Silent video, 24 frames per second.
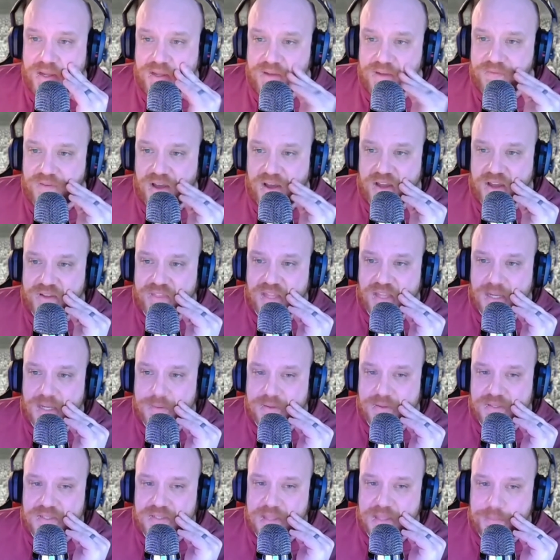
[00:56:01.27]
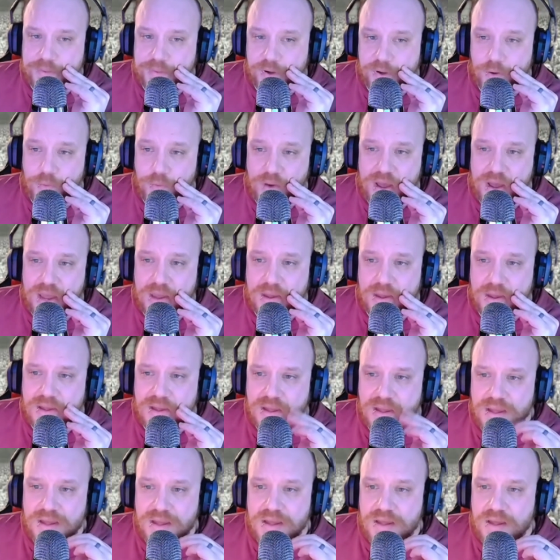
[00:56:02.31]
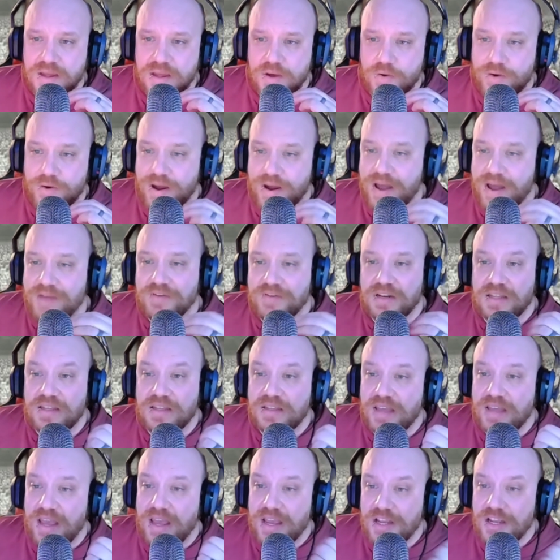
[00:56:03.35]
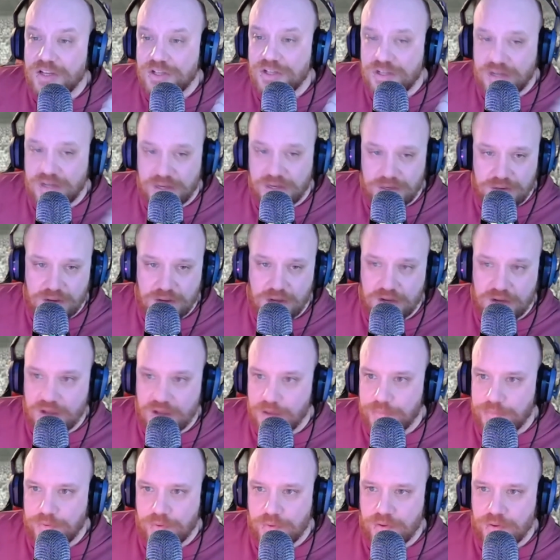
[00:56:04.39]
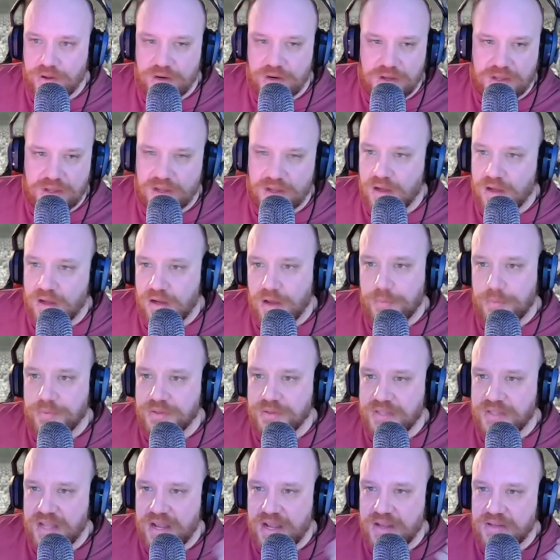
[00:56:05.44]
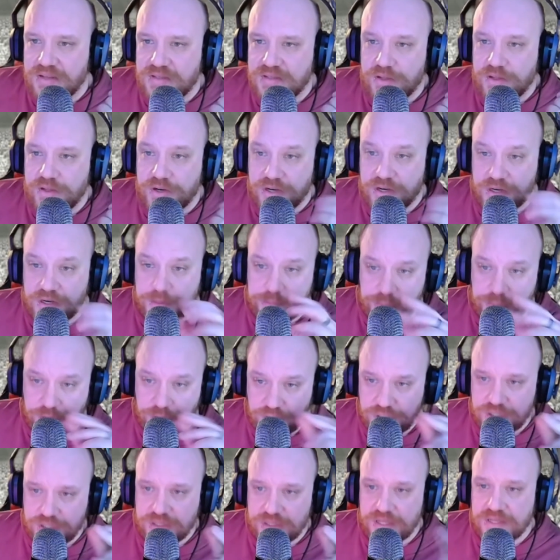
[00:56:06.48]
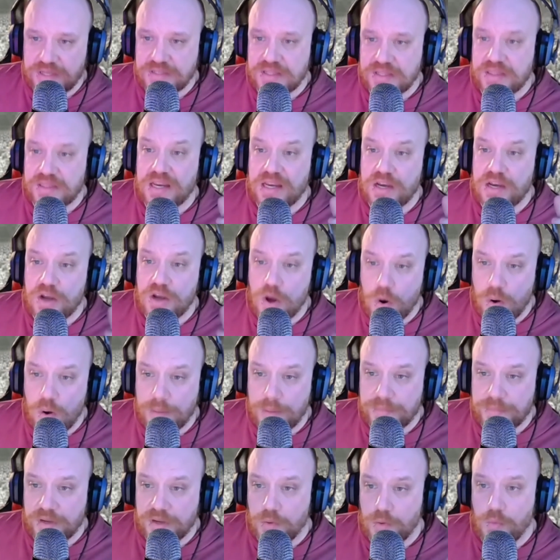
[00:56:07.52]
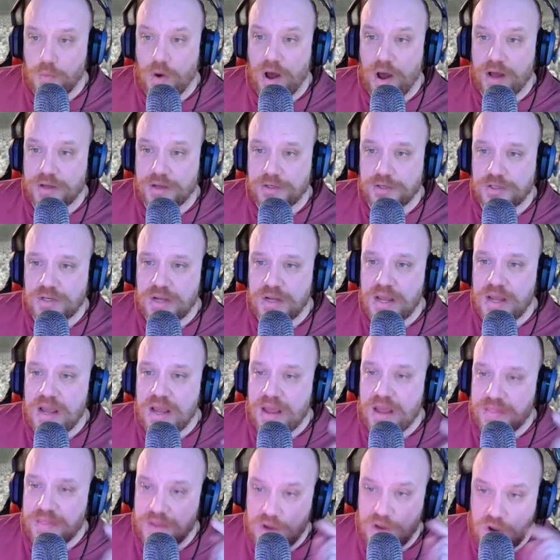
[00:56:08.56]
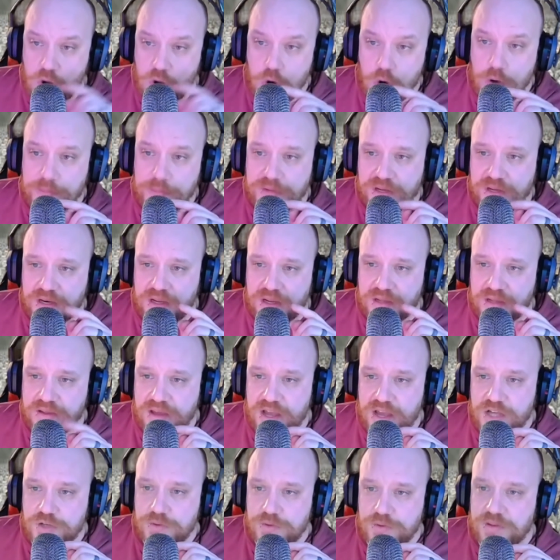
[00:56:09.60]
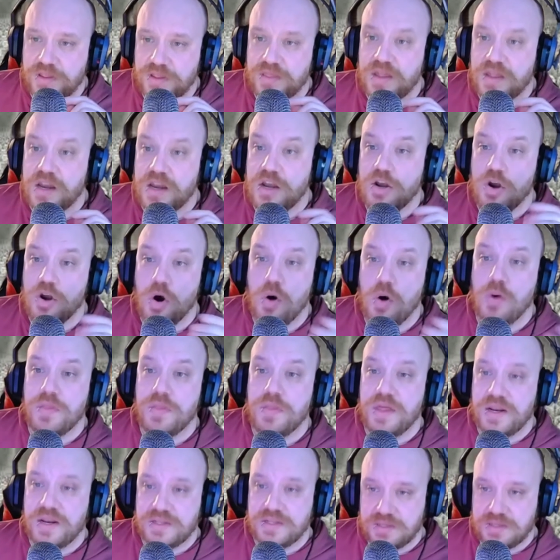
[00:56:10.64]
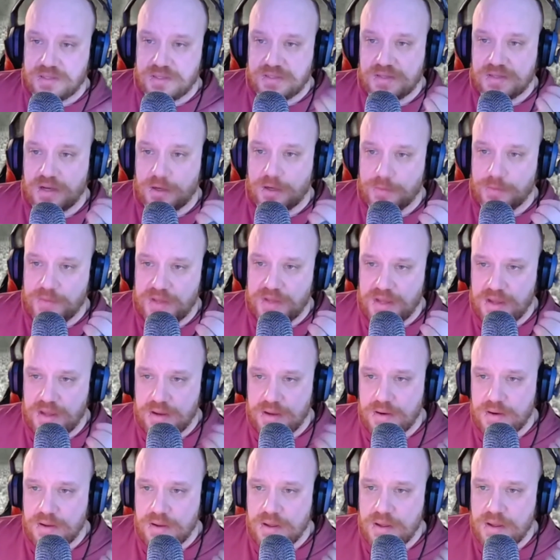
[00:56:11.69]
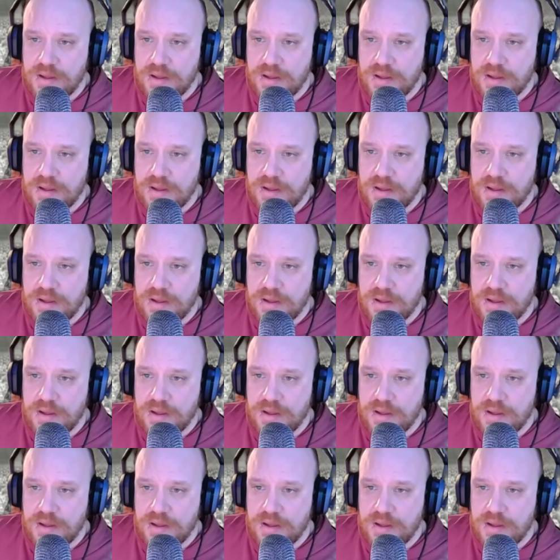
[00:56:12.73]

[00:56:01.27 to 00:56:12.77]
If I think about stepping away, or I haven't engaged in a couple days, they're going to push things that they know I'm going to watch, and they know I'm going to engage with, and they know that it's going to suck me in.